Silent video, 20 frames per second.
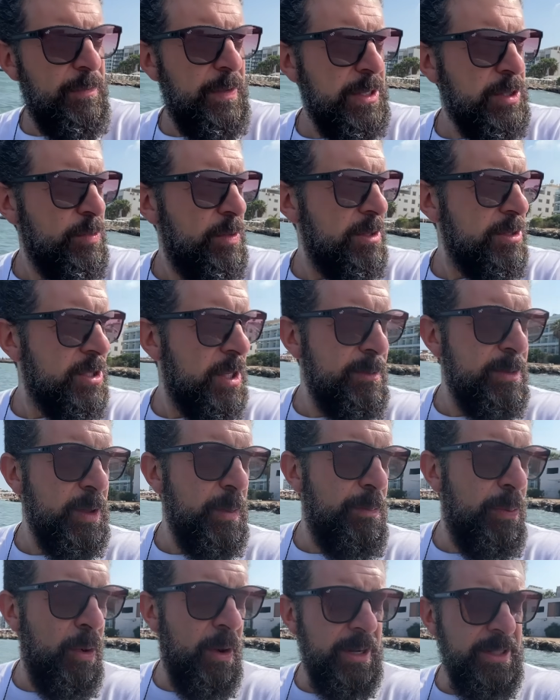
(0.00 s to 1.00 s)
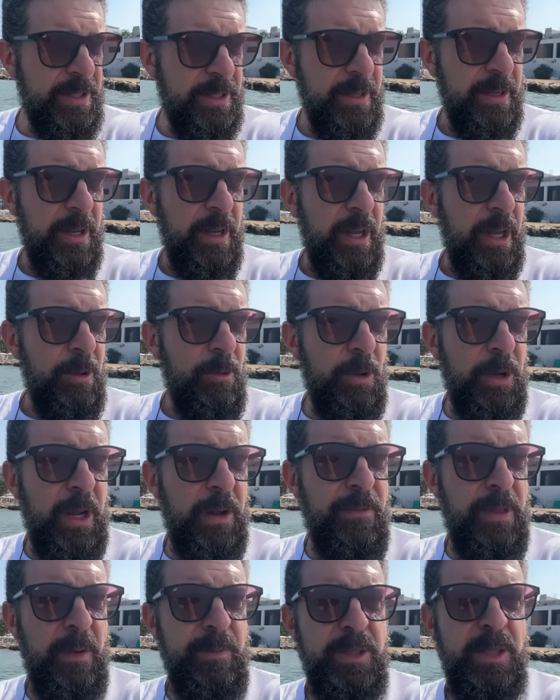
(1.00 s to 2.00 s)
Israel some support. We'll
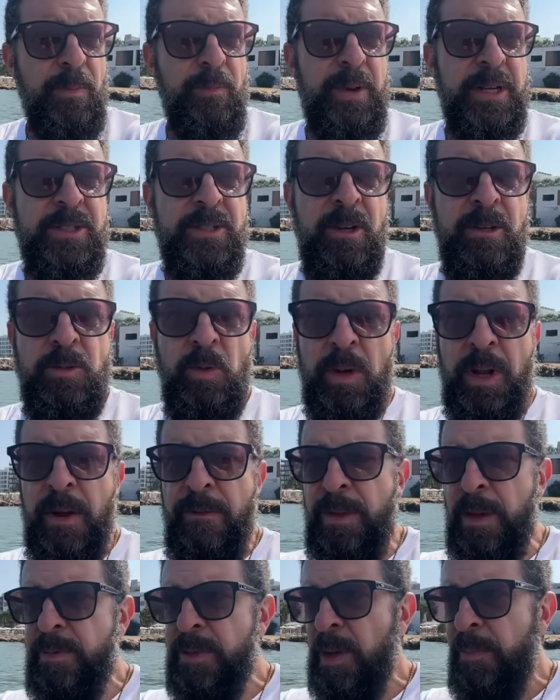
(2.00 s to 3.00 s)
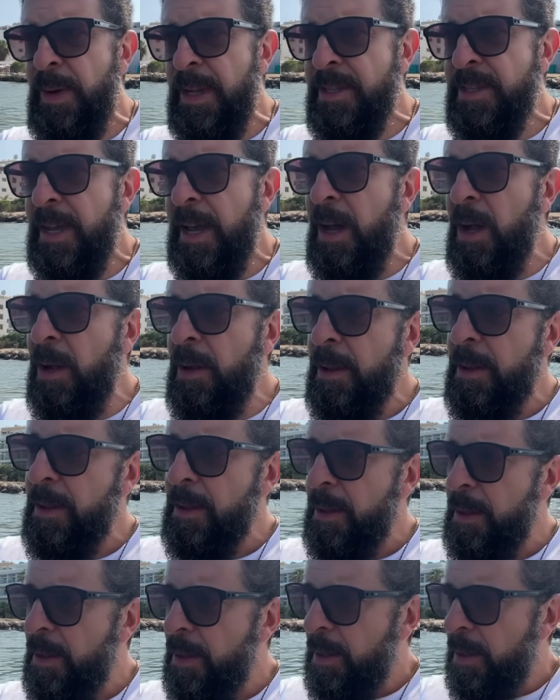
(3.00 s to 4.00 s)
give them some missiles. We'll give them some intel.
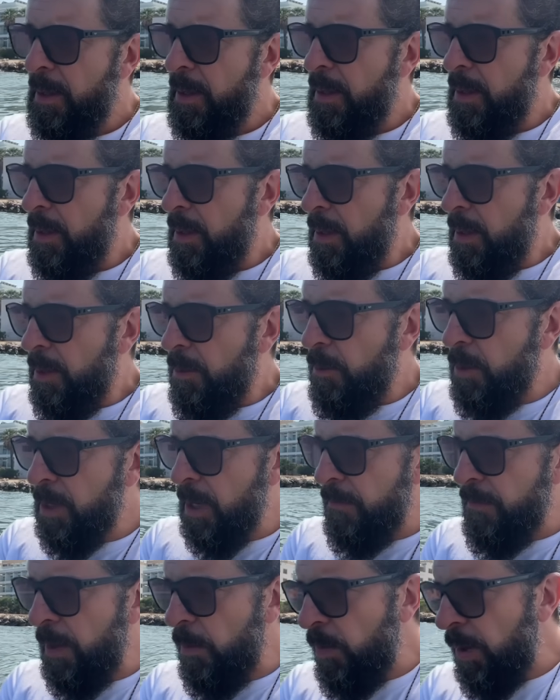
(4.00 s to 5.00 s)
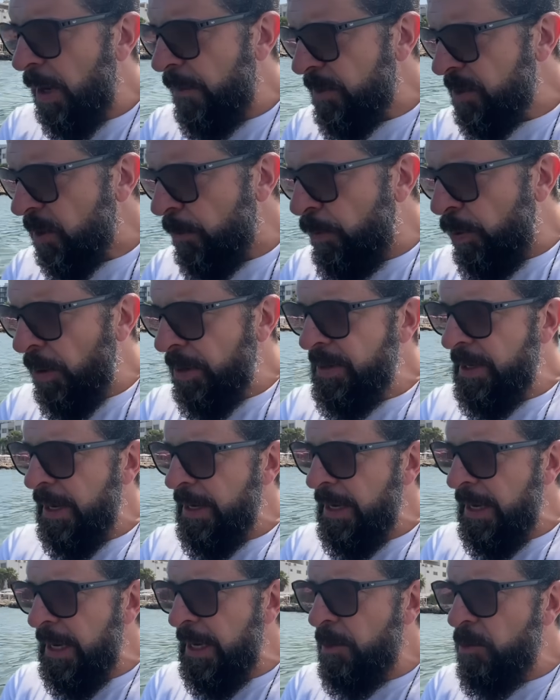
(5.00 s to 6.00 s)
We'll give them whatever support they
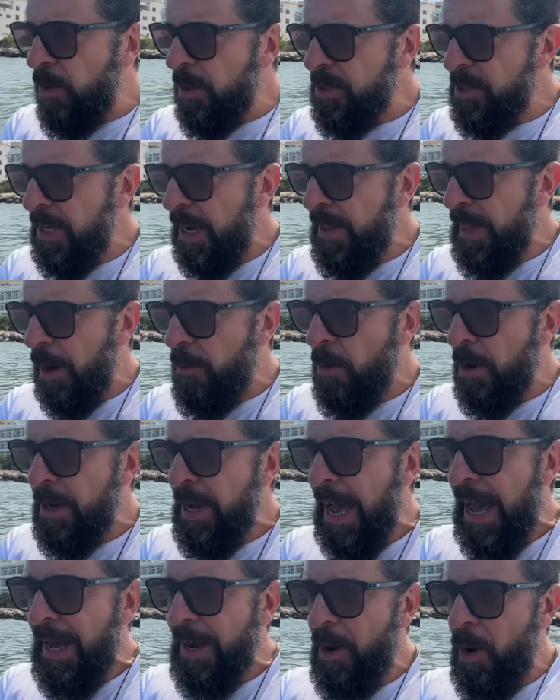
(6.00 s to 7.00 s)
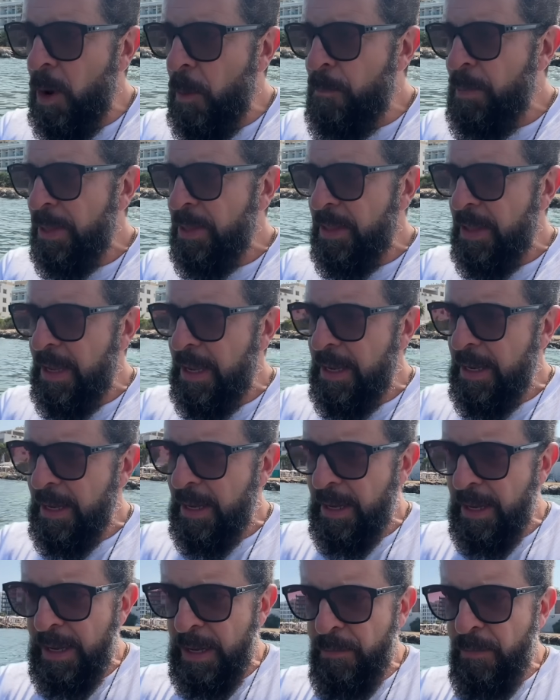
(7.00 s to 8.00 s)
need. We'll say that we're not openly
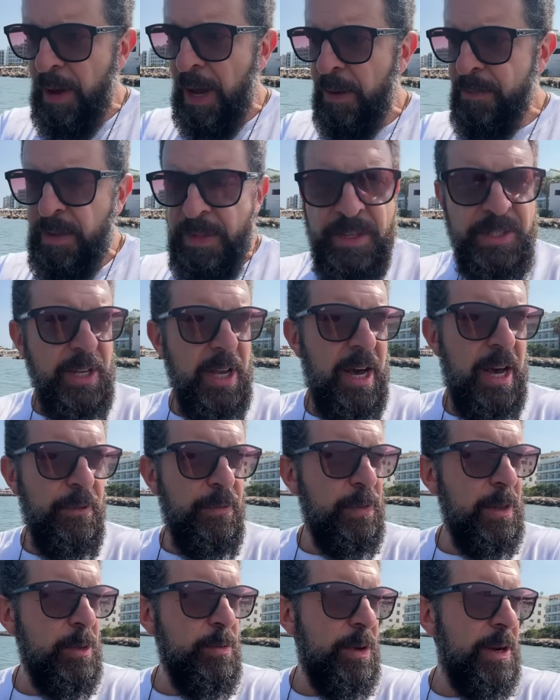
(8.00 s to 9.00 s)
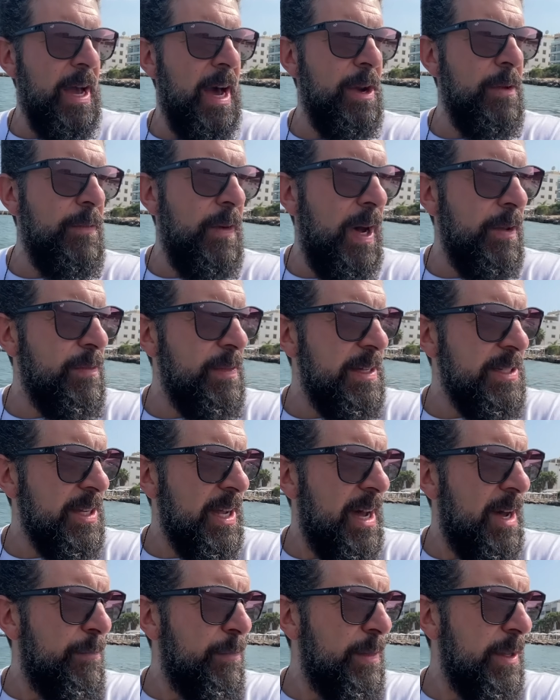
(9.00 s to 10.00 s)
involved in this conflict. We're not involved in this
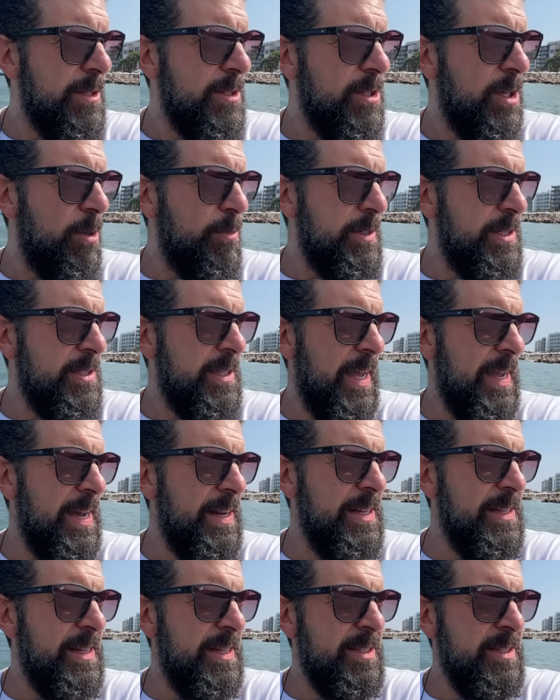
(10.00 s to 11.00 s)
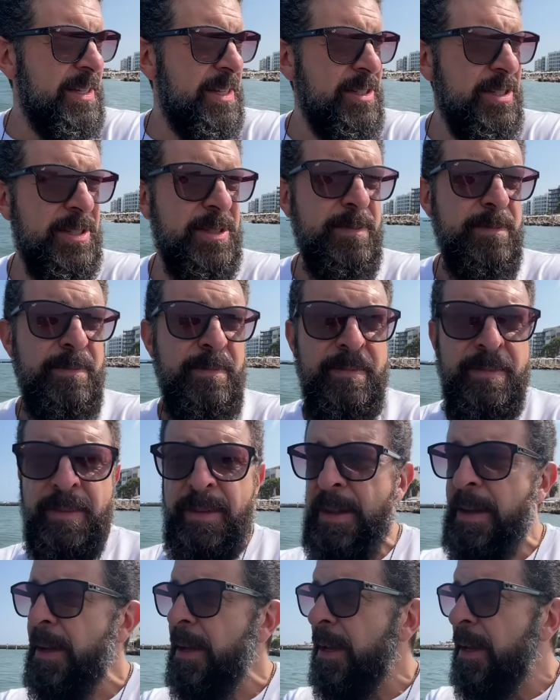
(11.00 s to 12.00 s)
conflict, so we stay at a distance
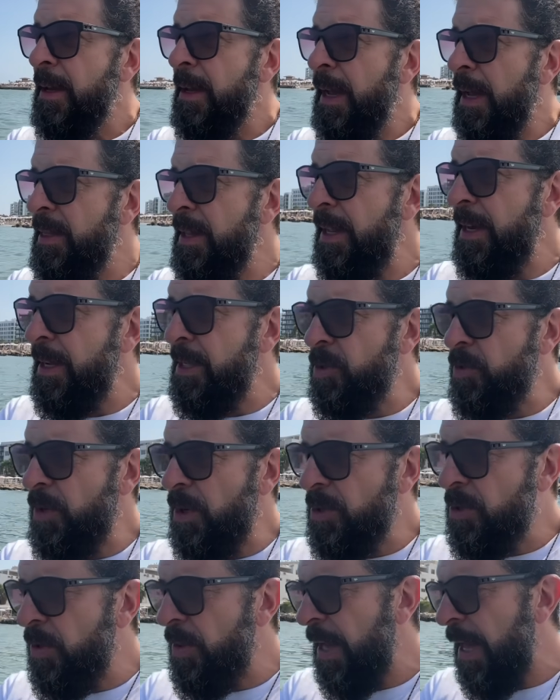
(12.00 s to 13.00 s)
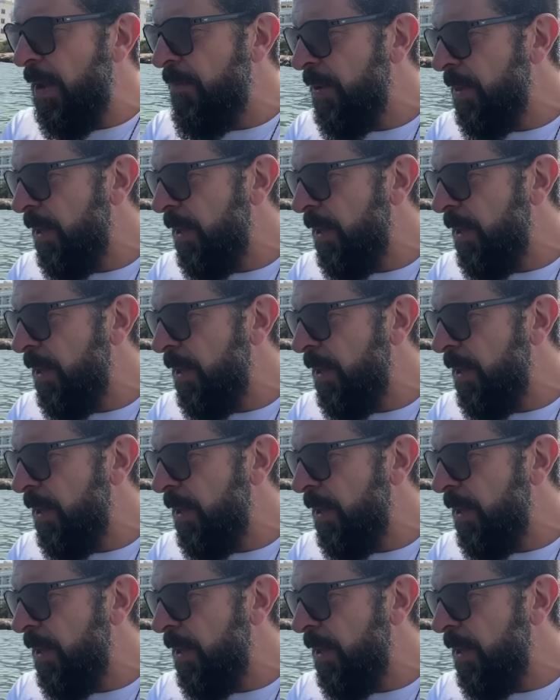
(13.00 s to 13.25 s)
and let Israel do the heavy